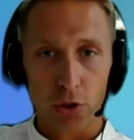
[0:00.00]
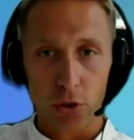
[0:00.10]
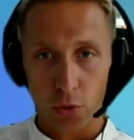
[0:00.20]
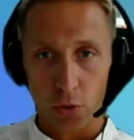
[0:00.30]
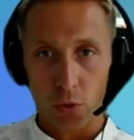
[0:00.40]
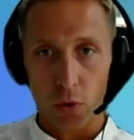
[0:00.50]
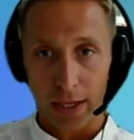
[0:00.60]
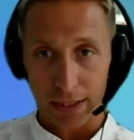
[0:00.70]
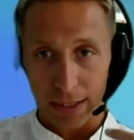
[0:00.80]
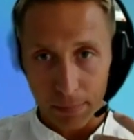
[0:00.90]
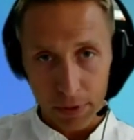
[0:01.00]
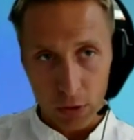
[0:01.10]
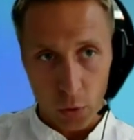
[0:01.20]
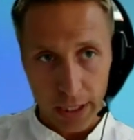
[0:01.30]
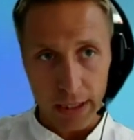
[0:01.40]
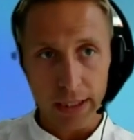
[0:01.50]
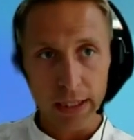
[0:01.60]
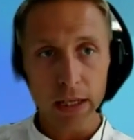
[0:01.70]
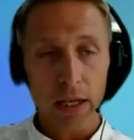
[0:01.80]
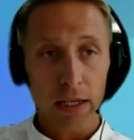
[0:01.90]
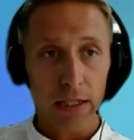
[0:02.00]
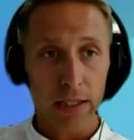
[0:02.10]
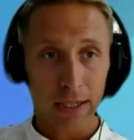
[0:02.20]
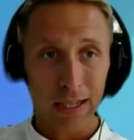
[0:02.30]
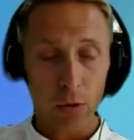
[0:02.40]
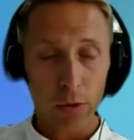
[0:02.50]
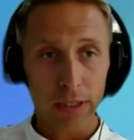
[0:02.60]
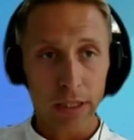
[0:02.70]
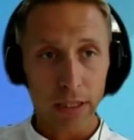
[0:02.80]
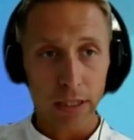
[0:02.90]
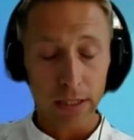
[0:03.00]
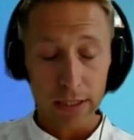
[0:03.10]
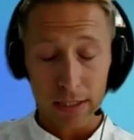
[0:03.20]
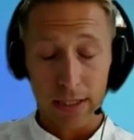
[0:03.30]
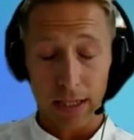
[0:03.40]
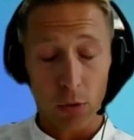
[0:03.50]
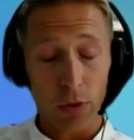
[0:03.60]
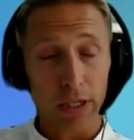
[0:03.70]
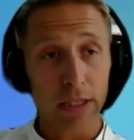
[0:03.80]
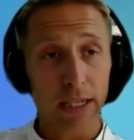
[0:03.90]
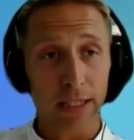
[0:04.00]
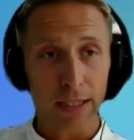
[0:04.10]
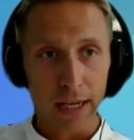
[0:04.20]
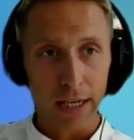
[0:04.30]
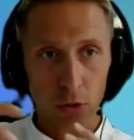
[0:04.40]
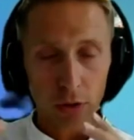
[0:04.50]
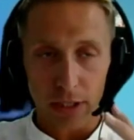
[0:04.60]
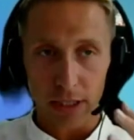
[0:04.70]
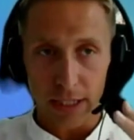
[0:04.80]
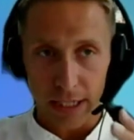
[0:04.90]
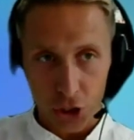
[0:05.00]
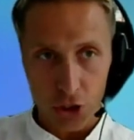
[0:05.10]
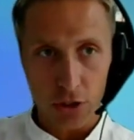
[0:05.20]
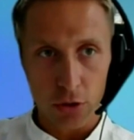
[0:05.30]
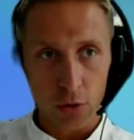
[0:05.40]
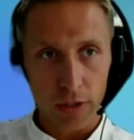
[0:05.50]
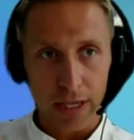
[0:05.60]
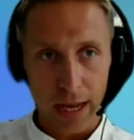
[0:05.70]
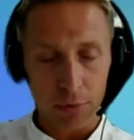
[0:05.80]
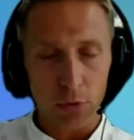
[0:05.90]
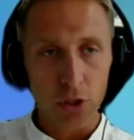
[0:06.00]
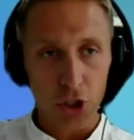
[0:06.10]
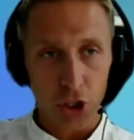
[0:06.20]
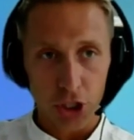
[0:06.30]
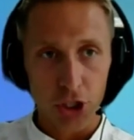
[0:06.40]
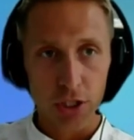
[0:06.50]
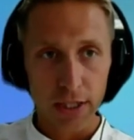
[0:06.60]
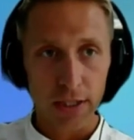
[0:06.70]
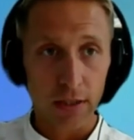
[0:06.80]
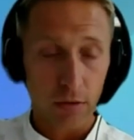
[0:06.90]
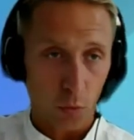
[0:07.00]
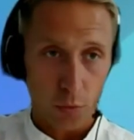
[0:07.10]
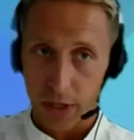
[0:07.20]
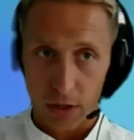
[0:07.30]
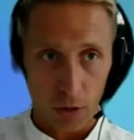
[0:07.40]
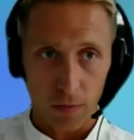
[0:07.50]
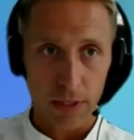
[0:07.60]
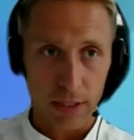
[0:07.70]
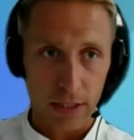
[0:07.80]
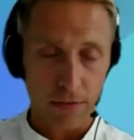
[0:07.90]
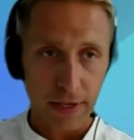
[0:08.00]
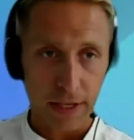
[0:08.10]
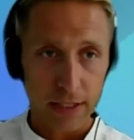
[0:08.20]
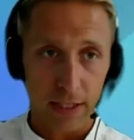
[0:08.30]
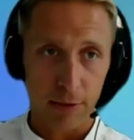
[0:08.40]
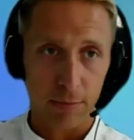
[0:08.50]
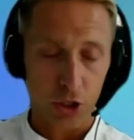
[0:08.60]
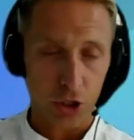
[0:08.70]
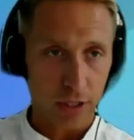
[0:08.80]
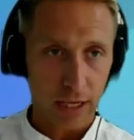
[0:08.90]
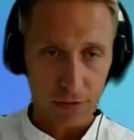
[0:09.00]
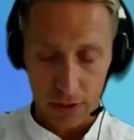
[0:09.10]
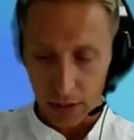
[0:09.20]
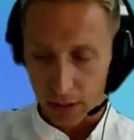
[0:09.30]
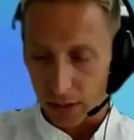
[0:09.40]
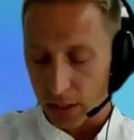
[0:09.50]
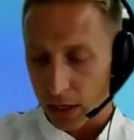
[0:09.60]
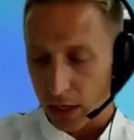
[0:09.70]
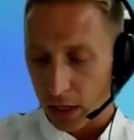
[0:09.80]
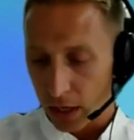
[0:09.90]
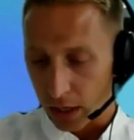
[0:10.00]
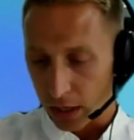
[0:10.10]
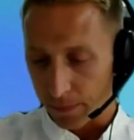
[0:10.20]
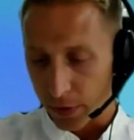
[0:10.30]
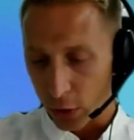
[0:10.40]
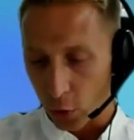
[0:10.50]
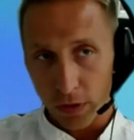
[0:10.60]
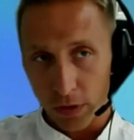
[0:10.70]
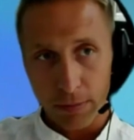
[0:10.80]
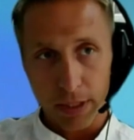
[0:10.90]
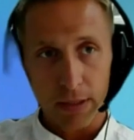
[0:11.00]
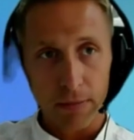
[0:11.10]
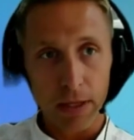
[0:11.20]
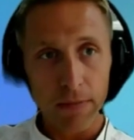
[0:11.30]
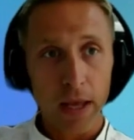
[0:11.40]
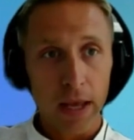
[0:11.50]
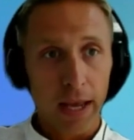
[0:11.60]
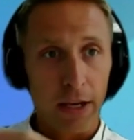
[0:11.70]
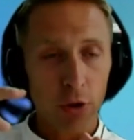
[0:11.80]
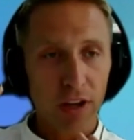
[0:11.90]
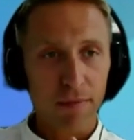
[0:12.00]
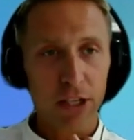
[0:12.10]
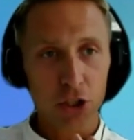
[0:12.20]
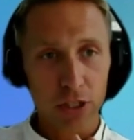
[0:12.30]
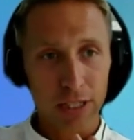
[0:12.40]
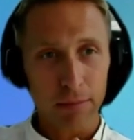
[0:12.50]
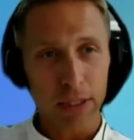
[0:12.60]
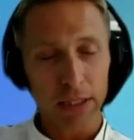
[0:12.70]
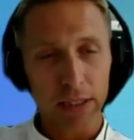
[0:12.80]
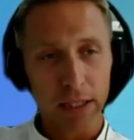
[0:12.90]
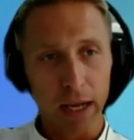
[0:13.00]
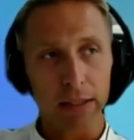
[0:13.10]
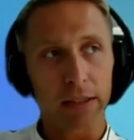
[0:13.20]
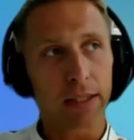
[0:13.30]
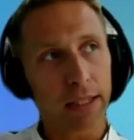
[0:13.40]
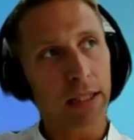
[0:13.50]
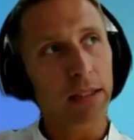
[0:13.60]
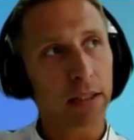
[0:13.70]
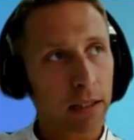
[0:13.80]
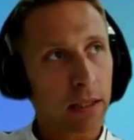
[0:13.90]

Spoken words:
to adapt quickly. It's allowing the entire organization to adapt to the changes that we are obviously facing, especially after the COVID pandemic. And you have mentioned something that I think that